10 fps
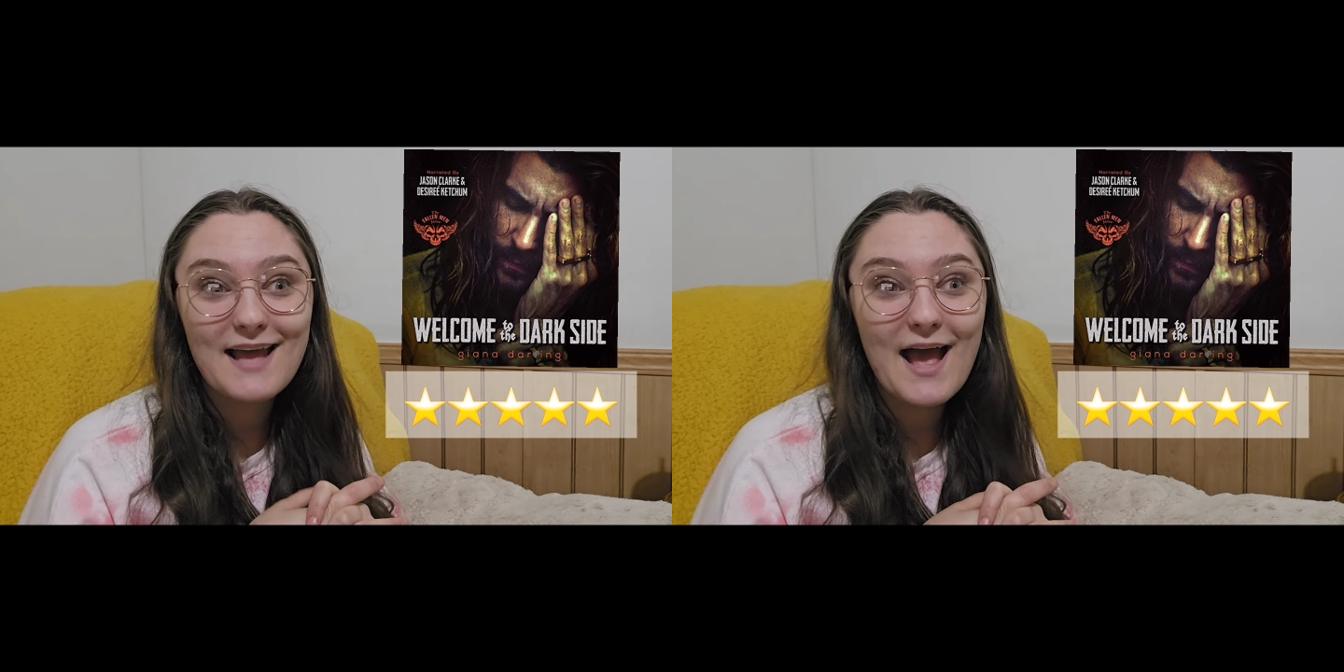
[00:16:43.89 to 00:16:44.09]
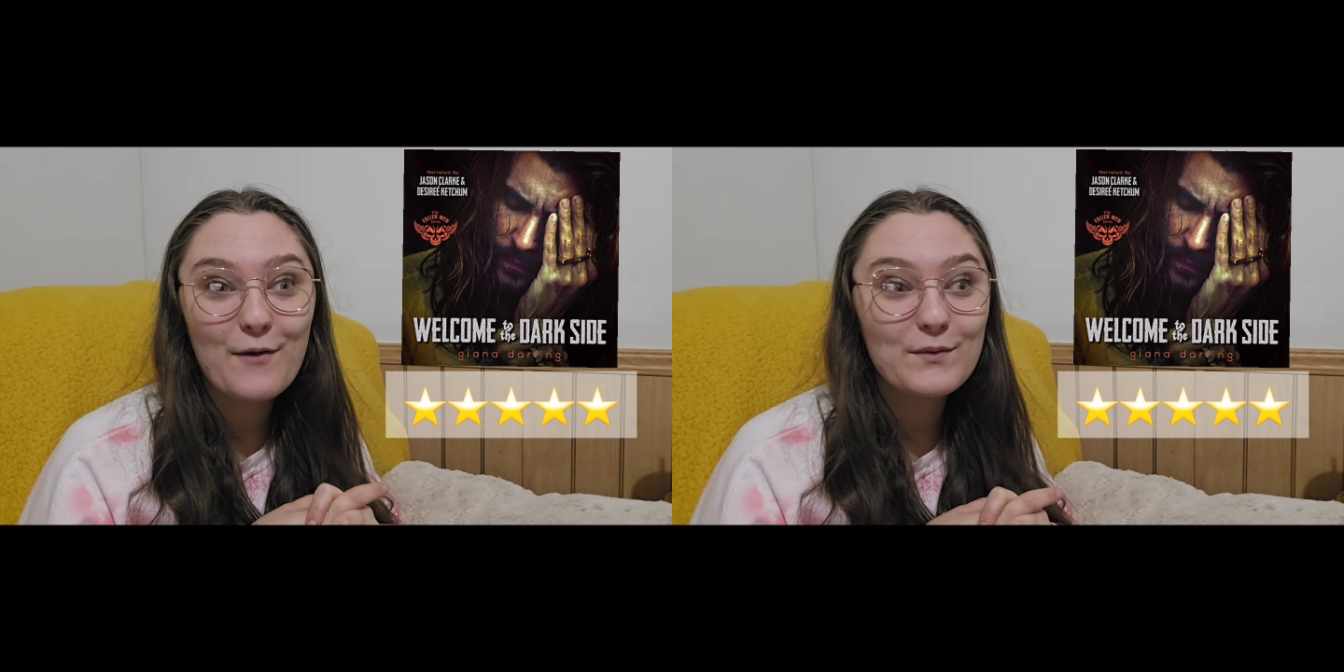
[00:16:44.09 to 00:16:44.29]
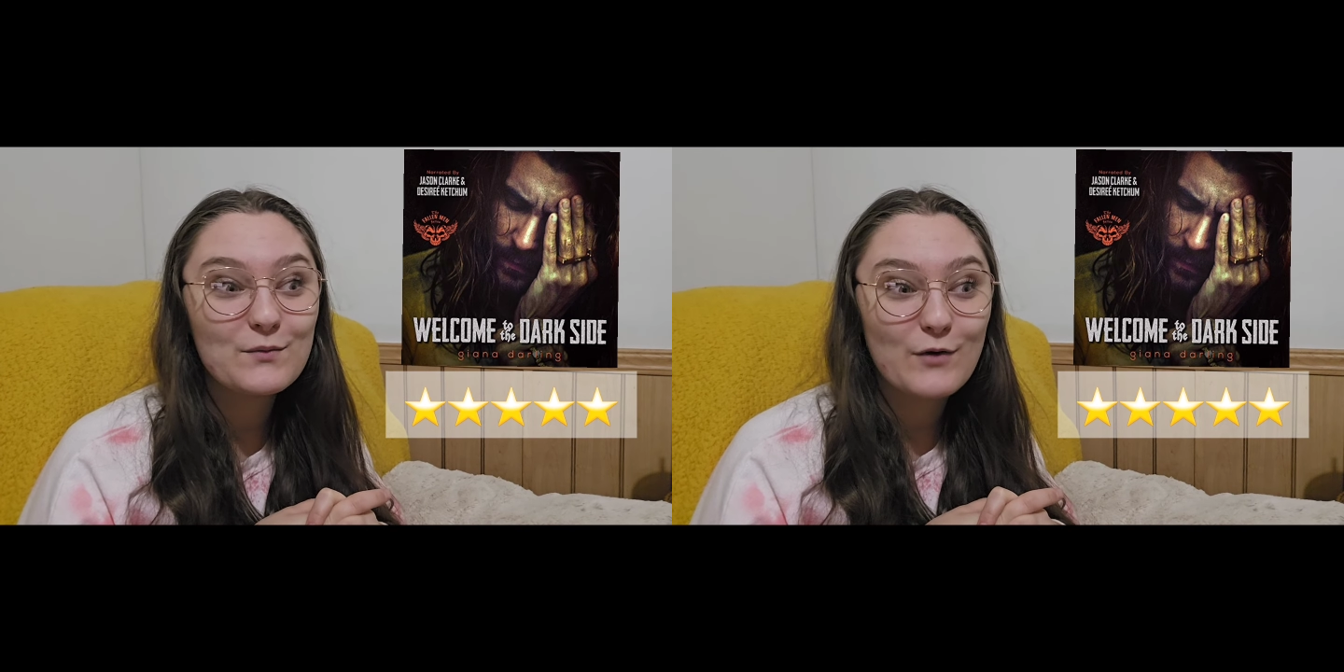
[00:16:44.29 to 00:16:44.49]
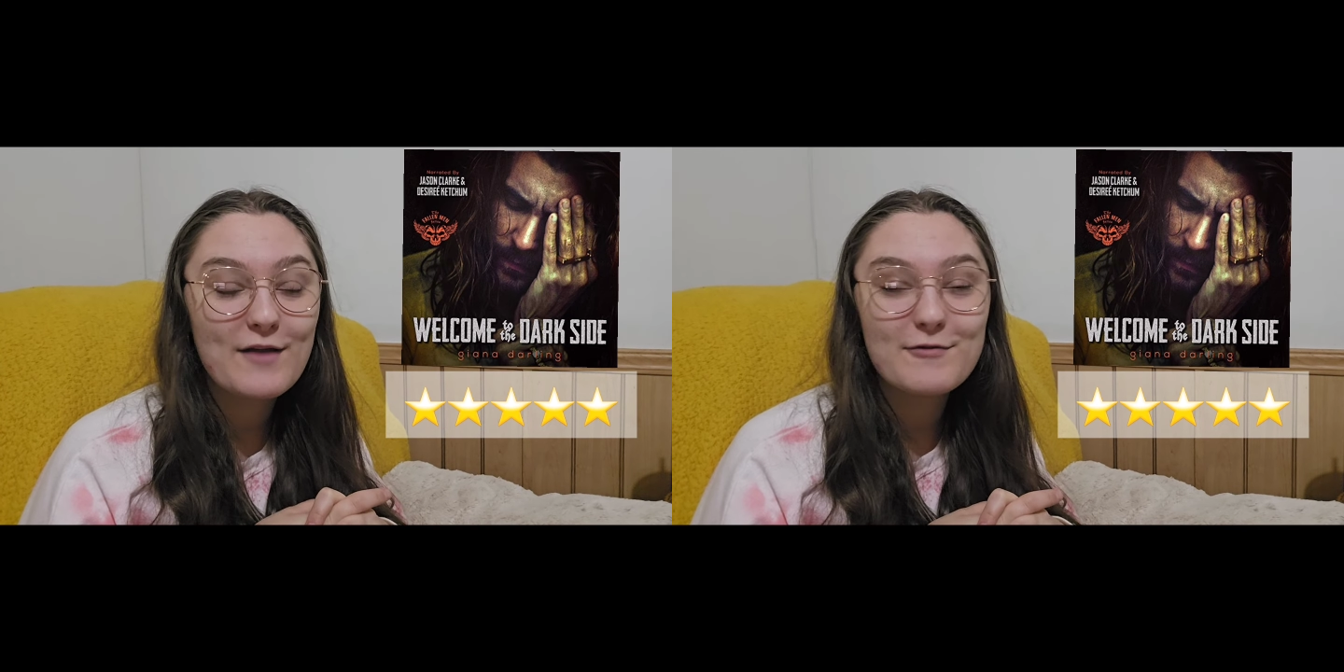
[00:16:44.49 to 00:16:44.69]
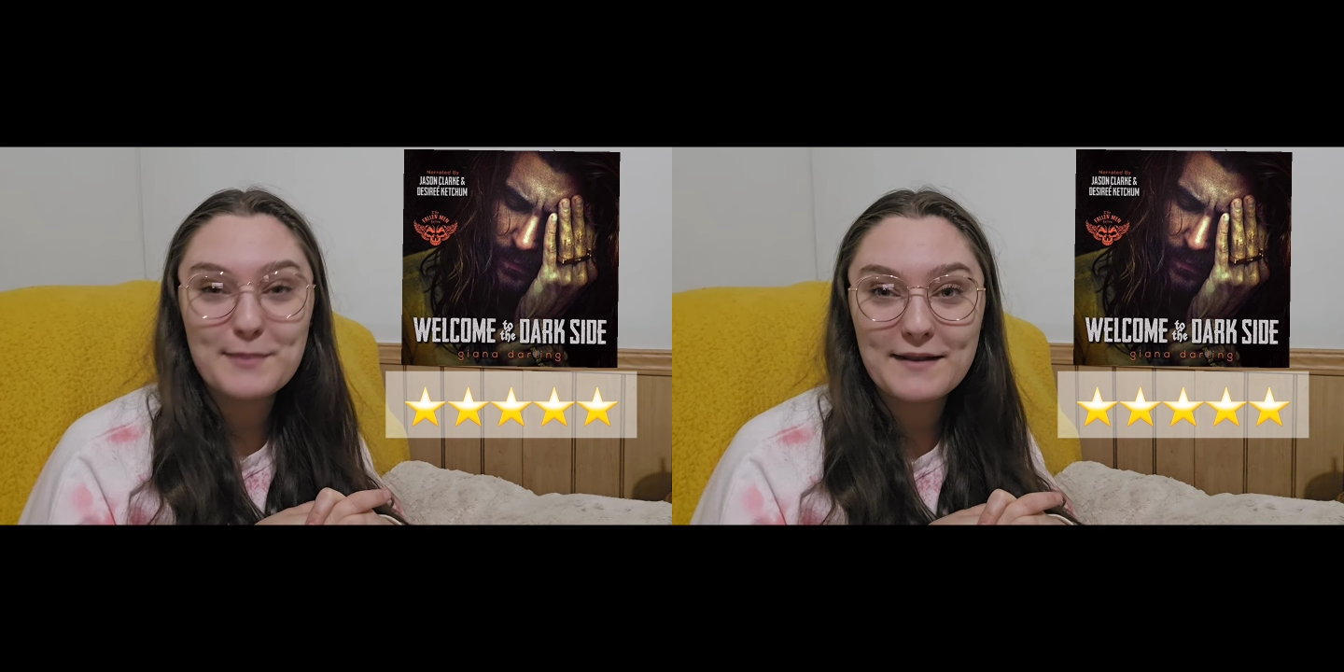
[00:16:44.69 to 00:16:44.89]
I will
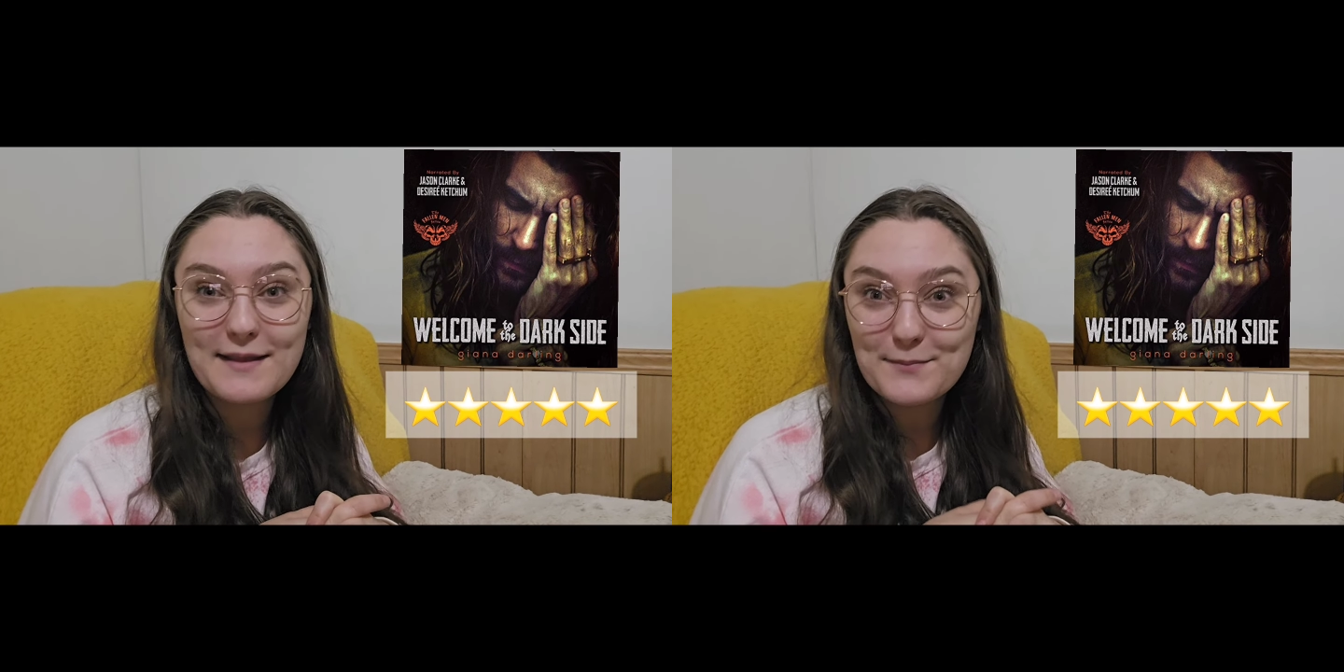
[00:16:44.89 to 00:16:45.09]
rave about that